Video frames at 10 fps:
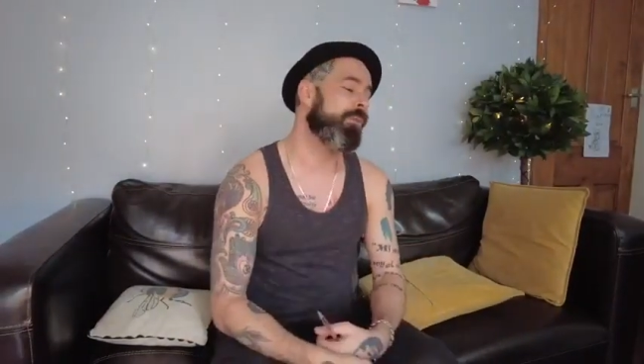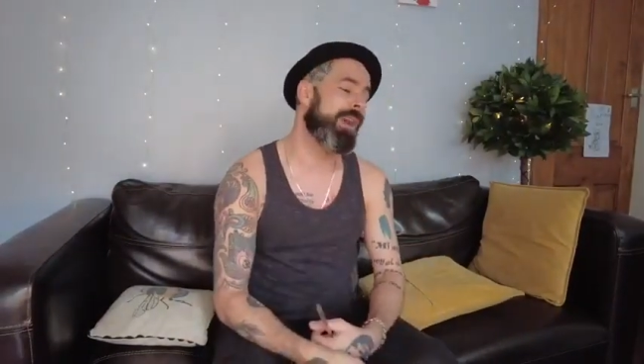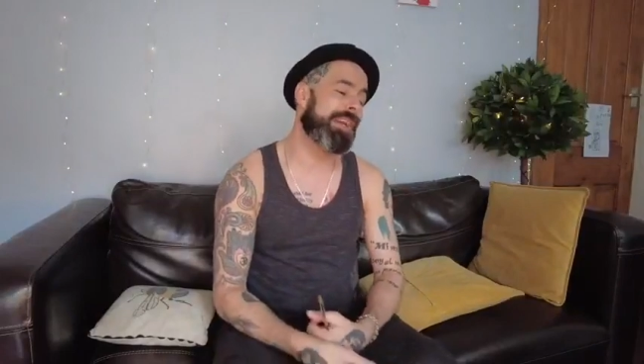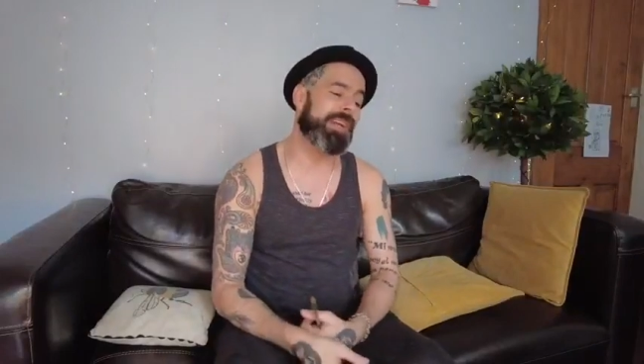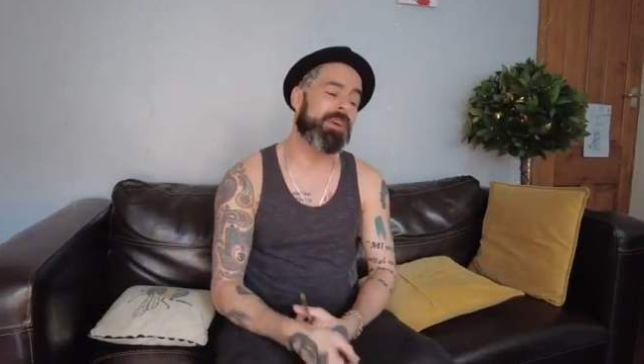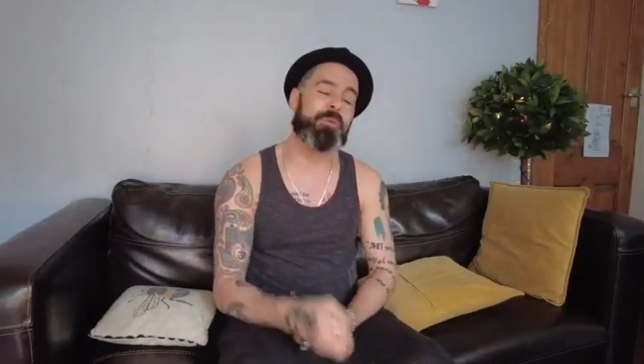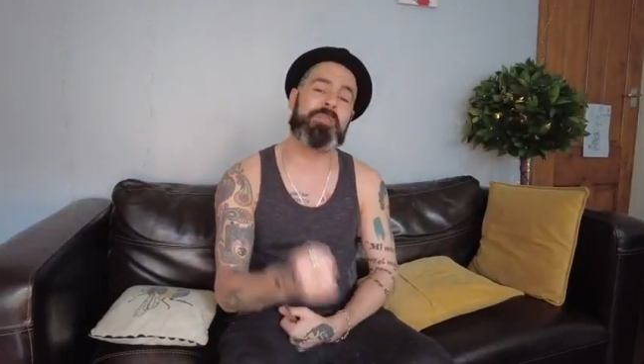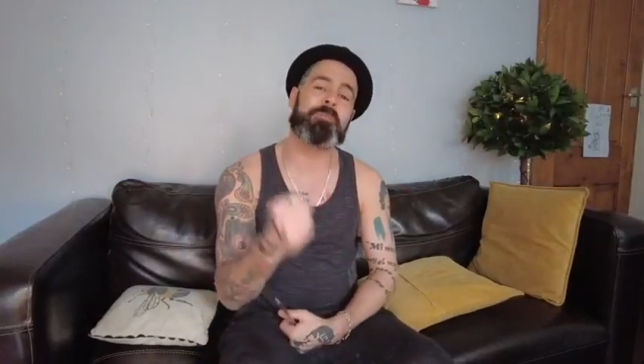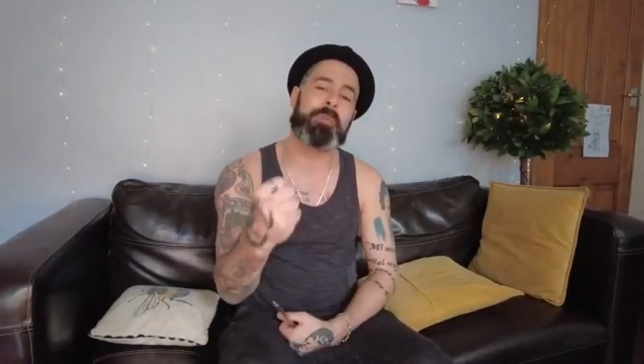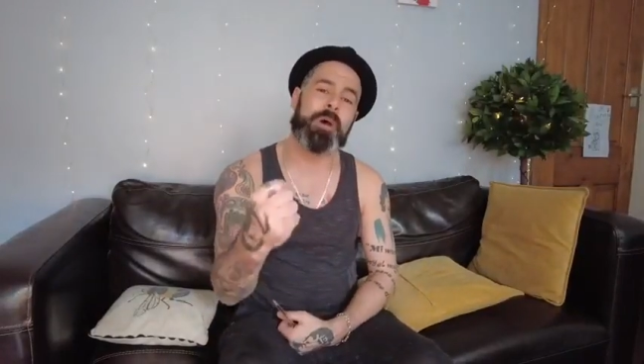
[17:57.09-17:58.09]
Waking up
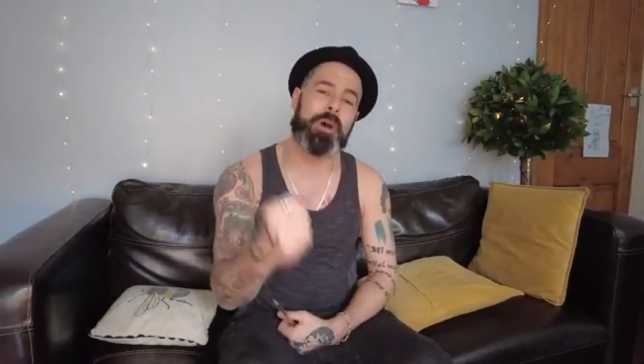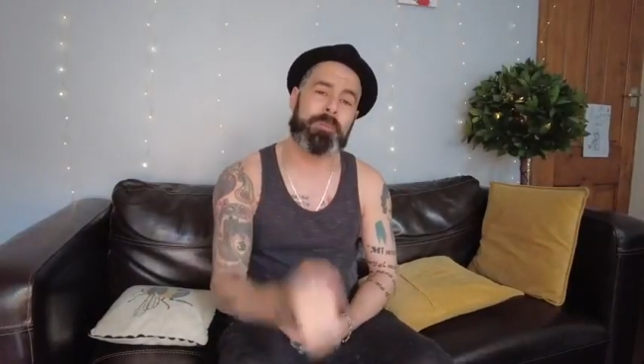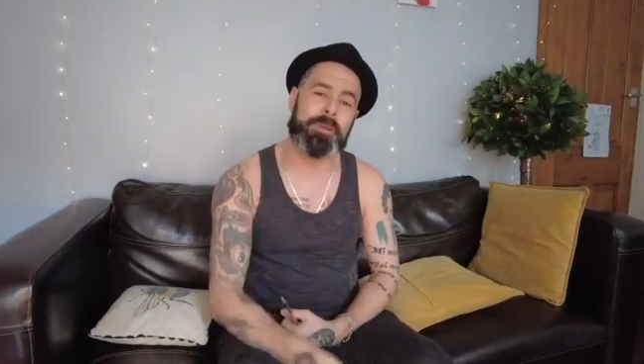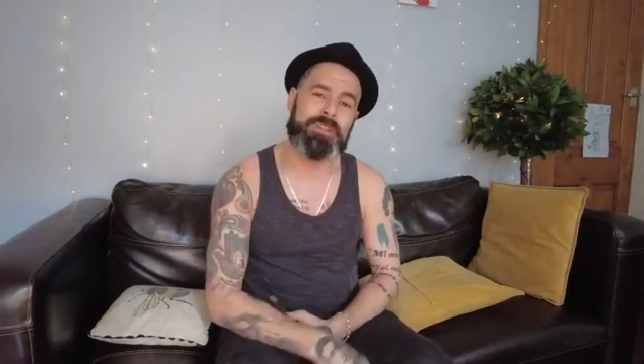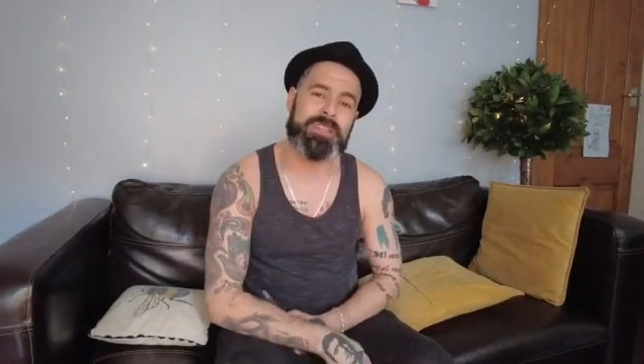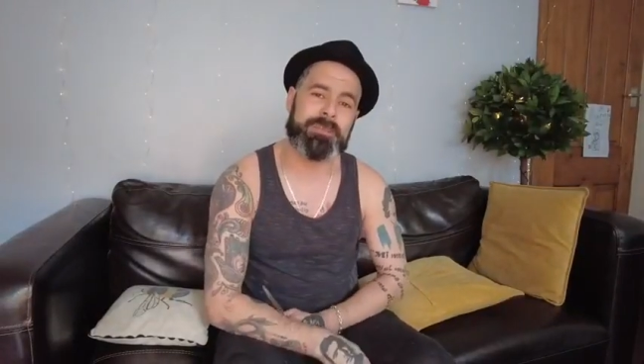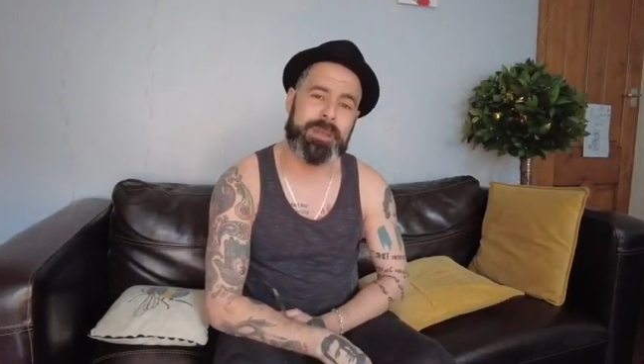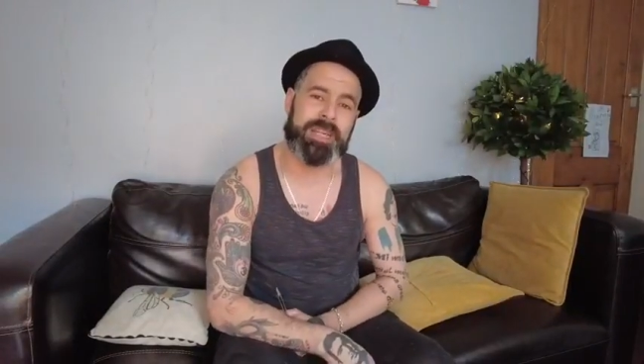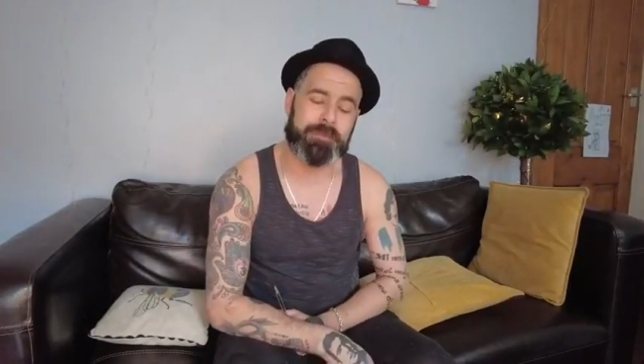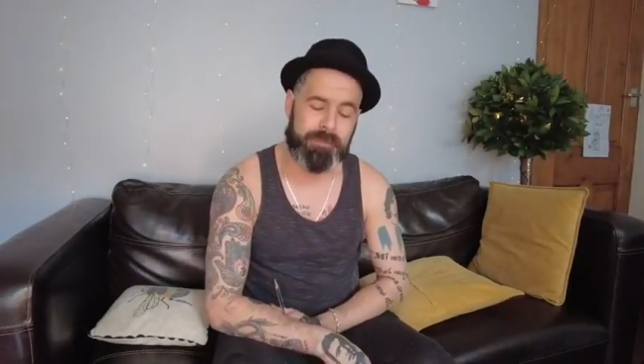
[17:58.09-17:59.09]
with purpose, it's
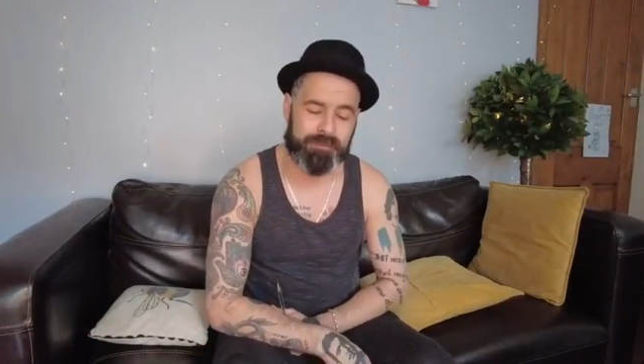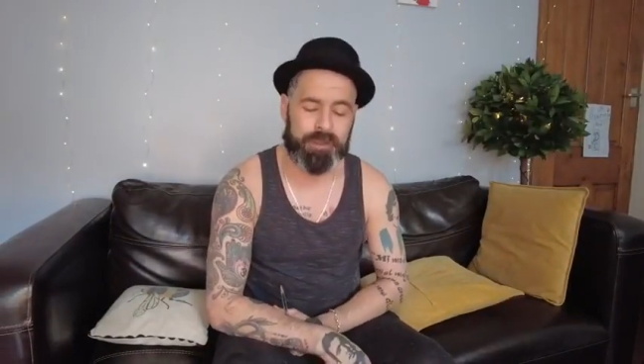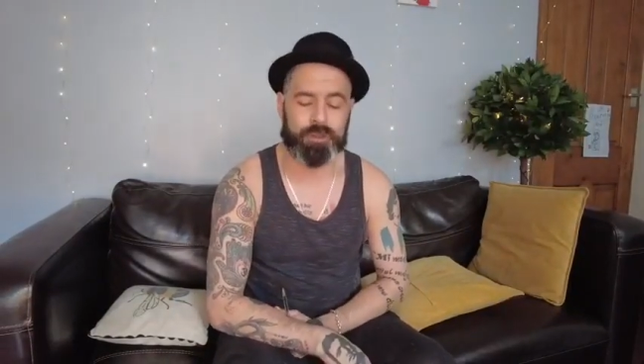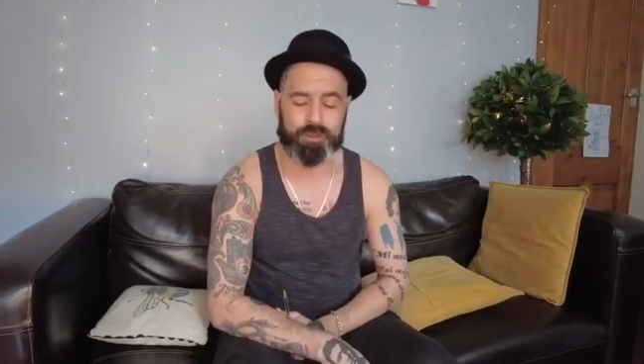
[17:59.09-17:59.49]
making me feel